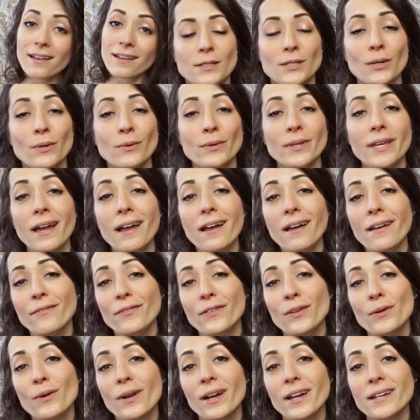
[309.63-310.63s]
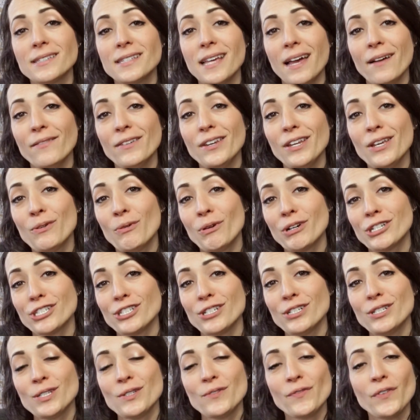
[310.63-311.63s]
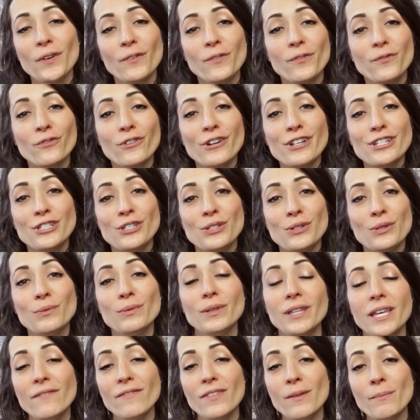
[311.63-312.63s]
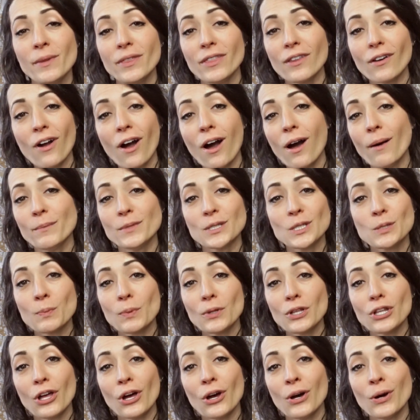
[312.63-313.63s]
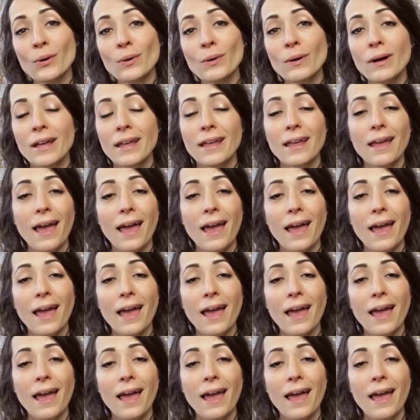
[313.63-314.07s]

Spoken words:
So yeah, if you guys have any questions, feel free to leave them in the comments below.